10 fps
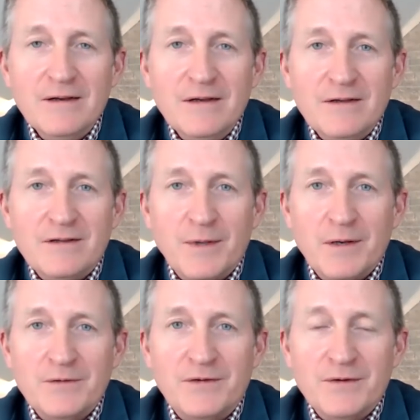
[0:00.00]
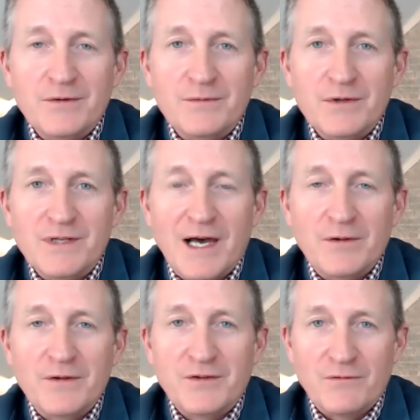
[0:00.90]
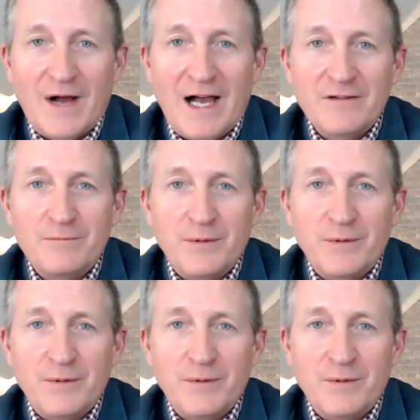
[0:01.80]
to be able to not only survive,